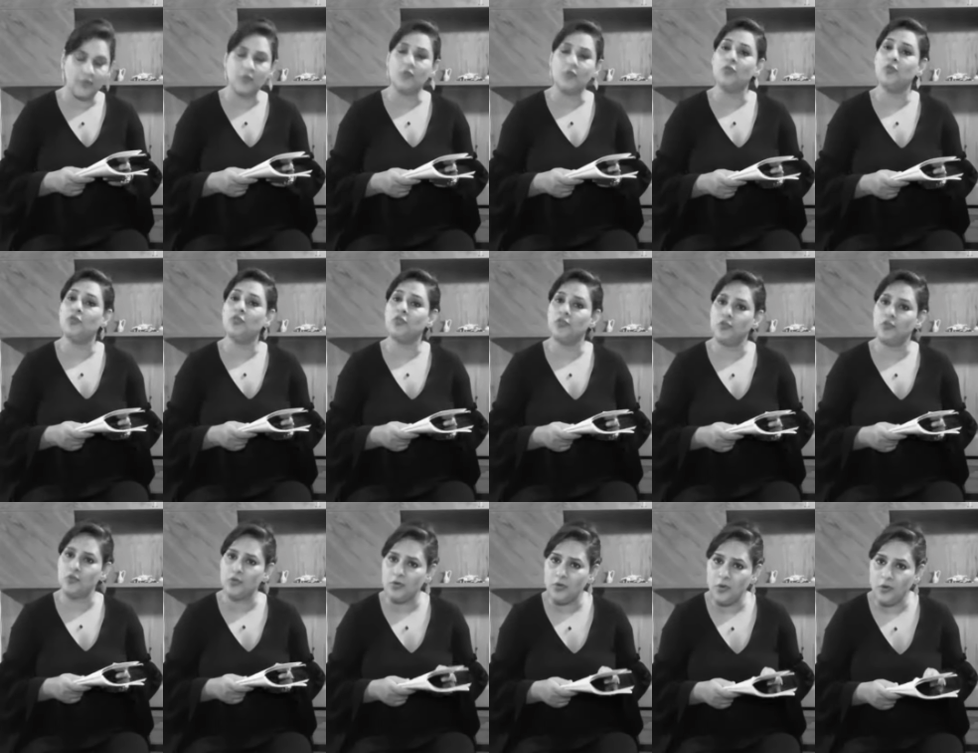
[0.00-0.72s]
Do
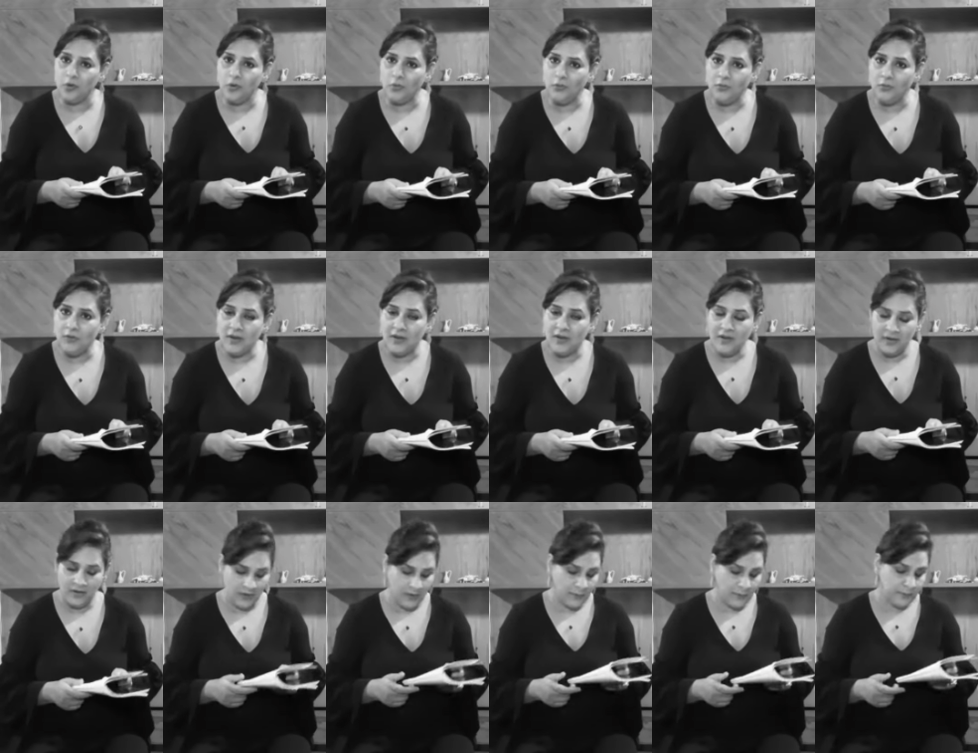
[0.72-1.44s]
you know
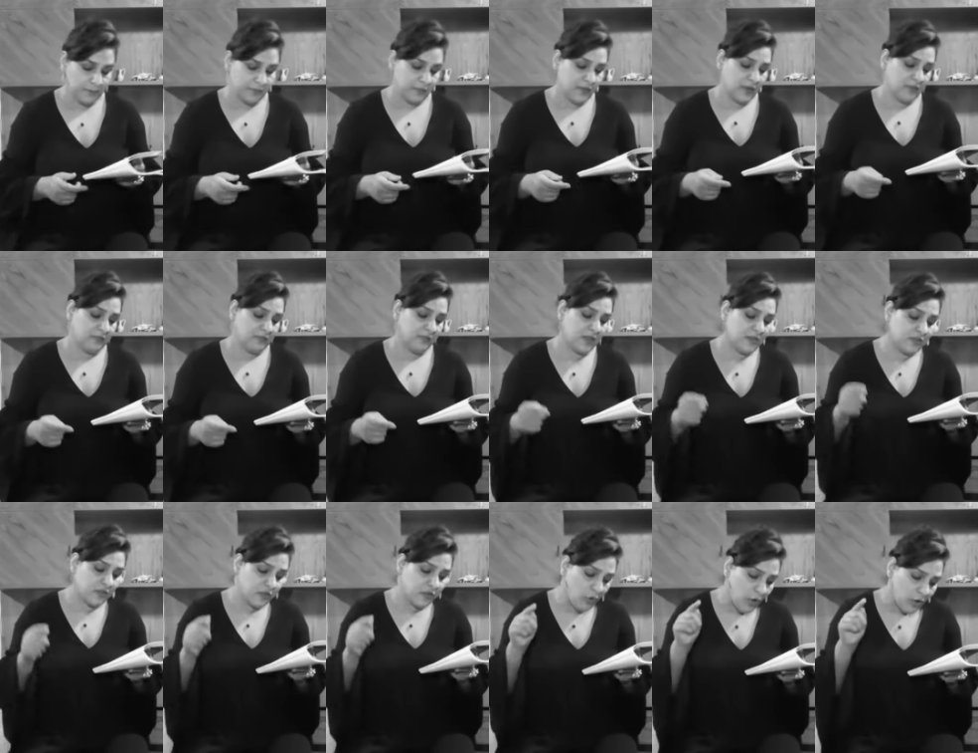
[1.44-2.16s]

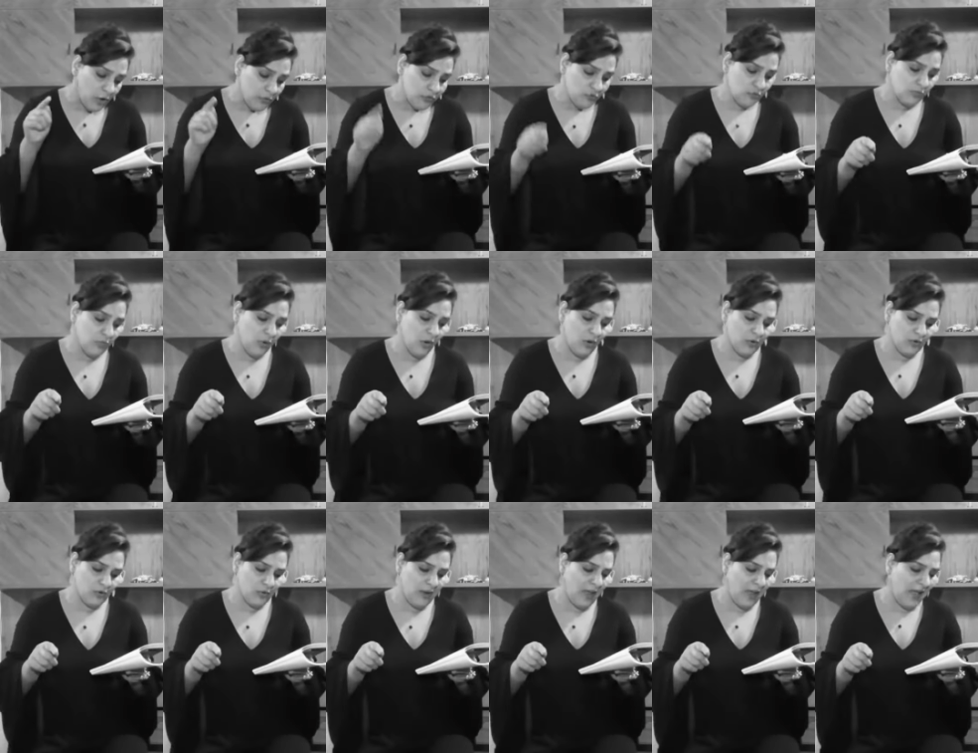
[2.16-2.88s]
that your
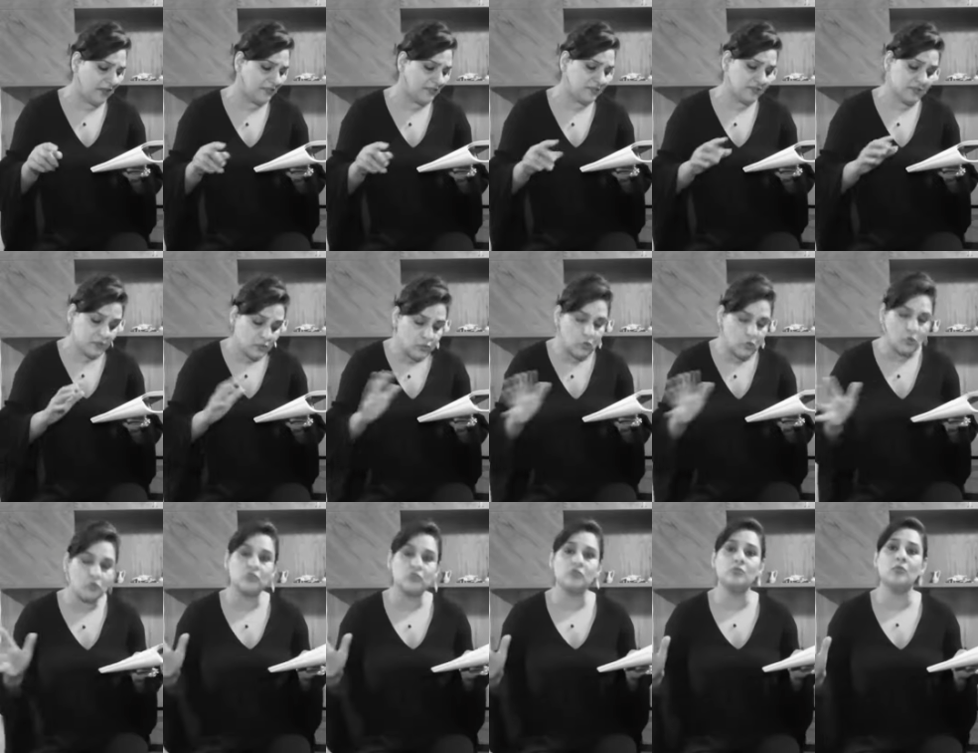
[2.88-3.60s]
tomorrow has
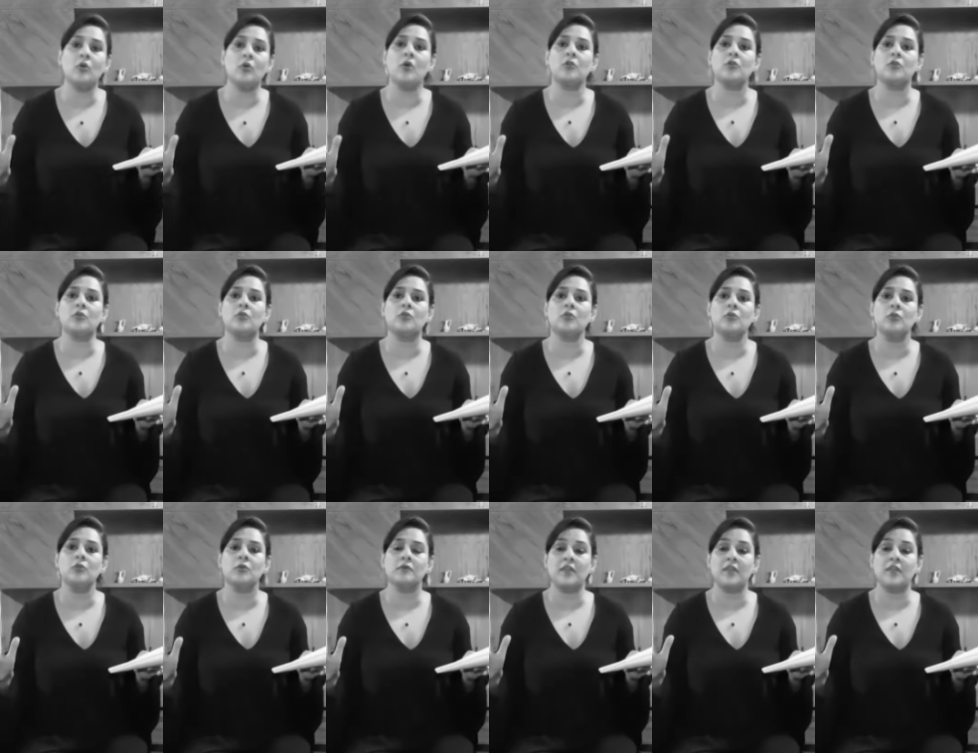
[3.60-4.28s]
no tomorrow,